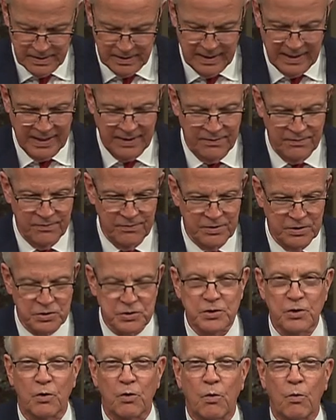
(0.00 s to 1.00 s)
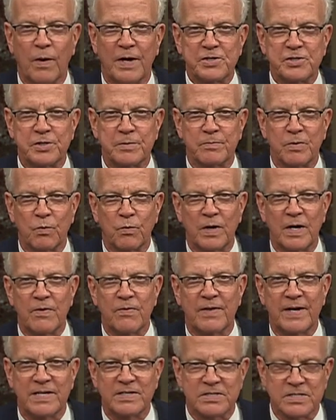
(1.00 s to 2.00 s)
and there's no question but what
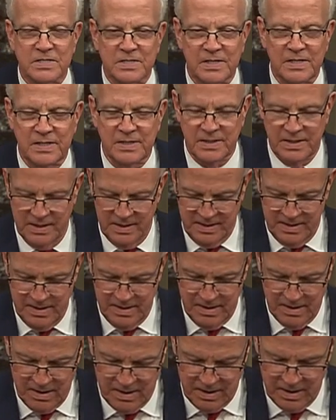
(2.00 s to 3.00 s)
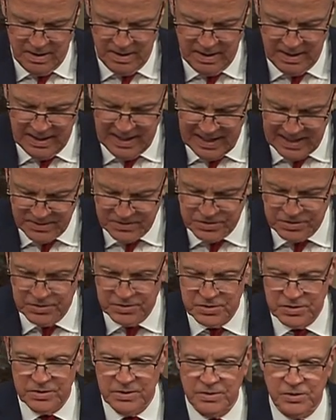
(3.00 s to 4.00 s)
they see in
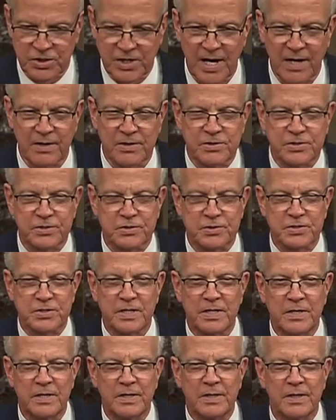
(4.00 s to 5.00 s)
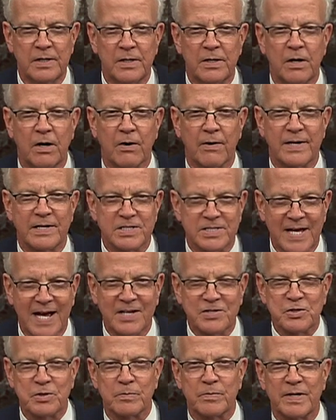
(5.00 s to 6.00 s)
Kansas. The challenges are
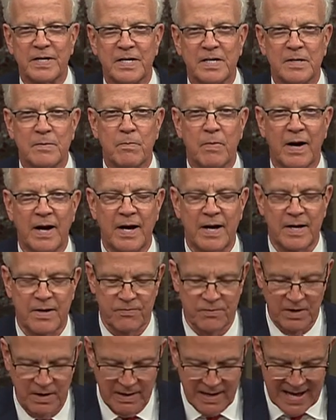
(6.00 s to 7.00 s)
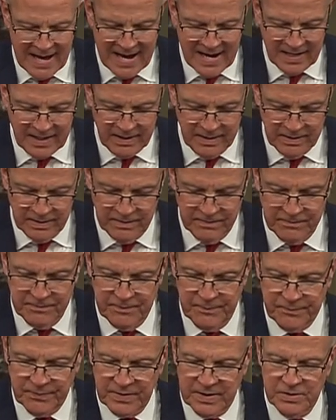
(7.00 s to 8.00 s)
exacerbated by the lack of
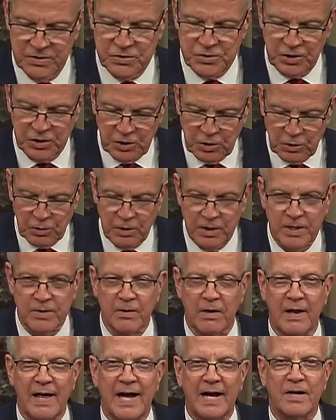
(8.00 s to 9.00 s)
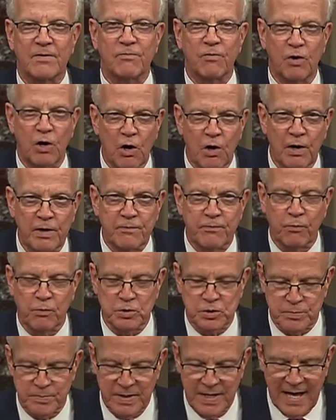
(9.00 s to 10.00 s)
security, the lack of law
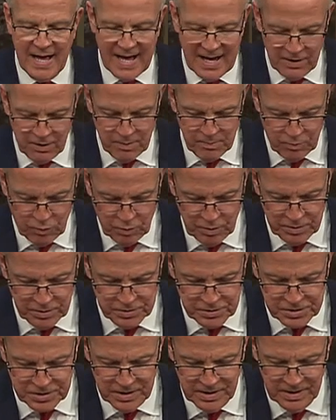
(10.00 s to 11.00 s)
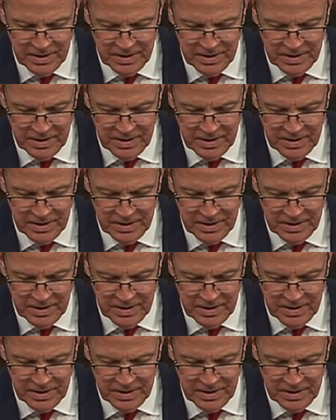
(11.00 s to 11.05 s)
enforcement at our borders,